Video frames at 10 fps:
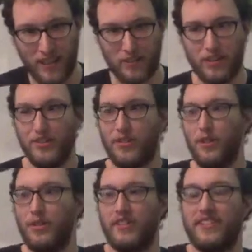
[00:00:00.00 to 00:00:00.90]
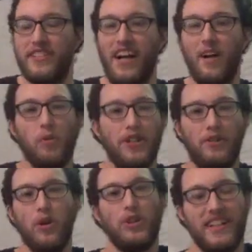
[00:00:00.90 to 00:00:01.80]
Like when you go and when you
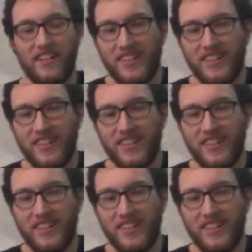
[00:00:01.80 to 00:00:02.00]
go and get